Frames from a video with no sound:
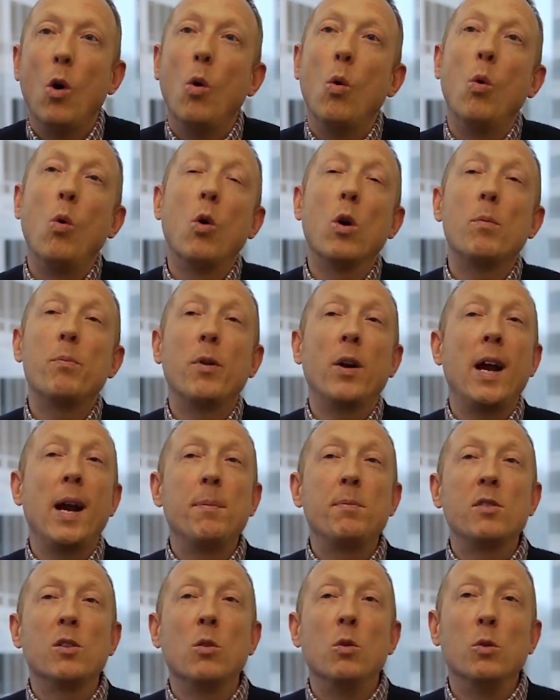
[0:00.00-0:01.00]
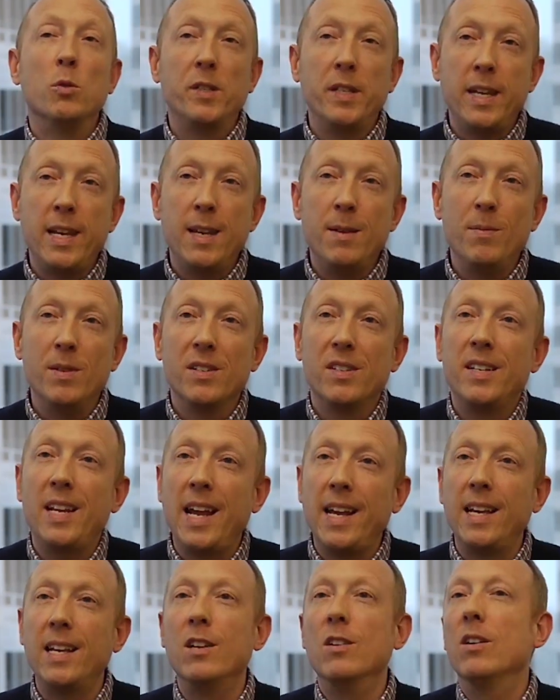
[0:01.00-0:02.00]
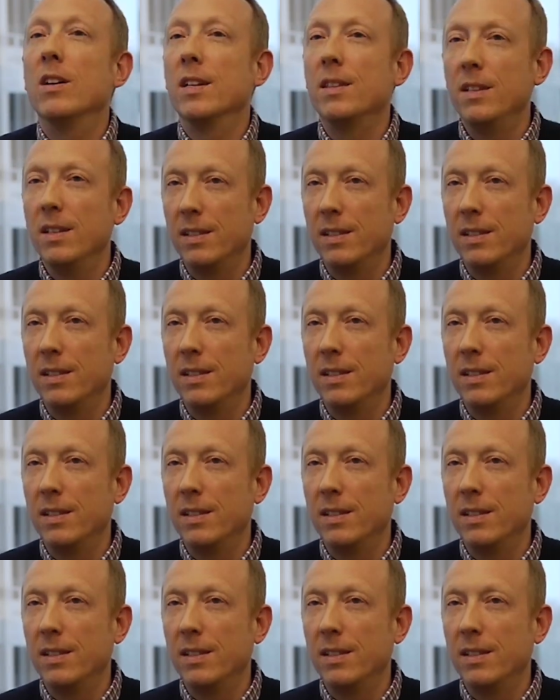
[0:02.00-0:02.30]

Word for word: or perhaps the whole team is taking on